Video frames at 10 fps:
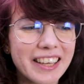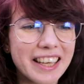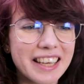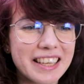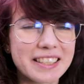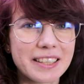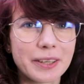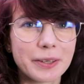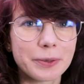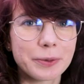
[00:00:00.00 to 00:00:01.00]
okay,
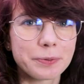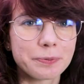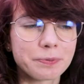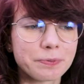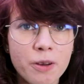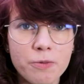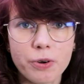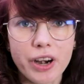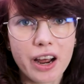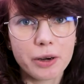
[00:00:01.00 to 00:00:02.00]
so
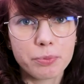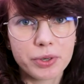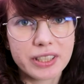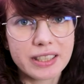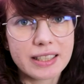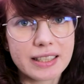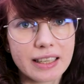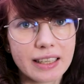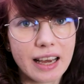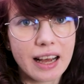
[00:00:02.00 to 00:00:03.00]
for our prints
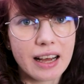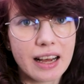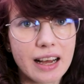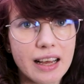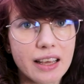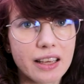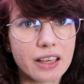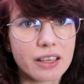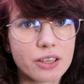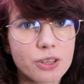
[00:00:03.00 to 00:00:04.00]

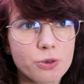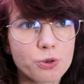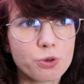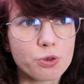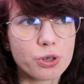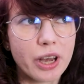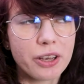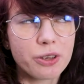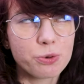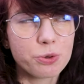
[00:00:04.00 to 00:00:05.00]
I use I
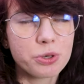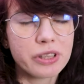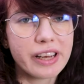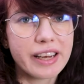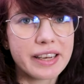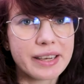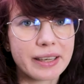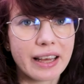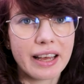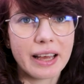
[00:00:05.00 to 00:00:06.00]
use
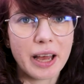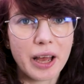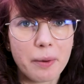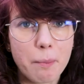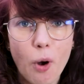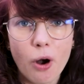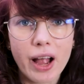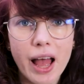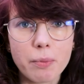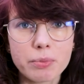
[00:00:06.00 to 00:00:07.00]
like uh,
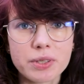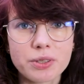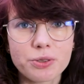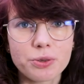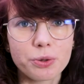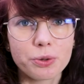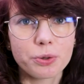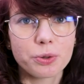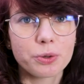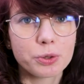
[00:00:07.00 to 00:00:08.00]

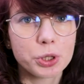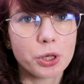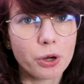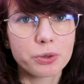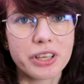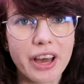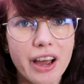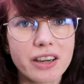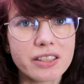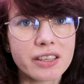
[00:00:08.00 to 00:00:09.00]
to show the
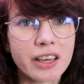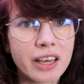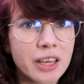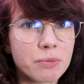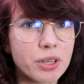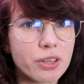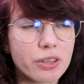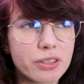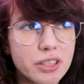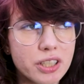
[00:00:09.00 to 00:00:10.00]
art
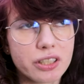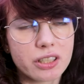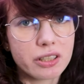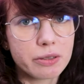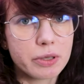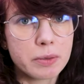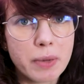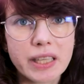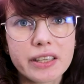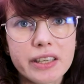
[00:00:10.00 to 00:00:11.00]
because it just looks
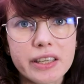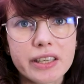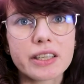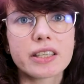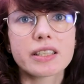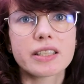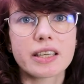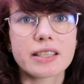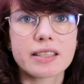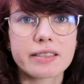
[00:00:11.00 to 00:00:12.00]
better, it
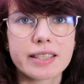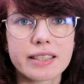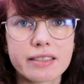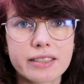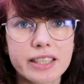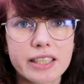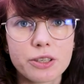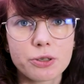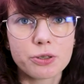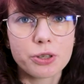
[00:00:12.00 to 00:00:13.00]
has a re really
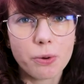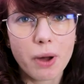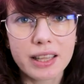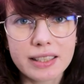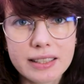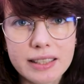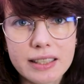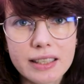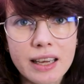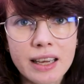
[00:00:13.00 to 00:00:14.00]
good
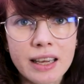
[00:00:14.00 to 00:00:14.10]
quality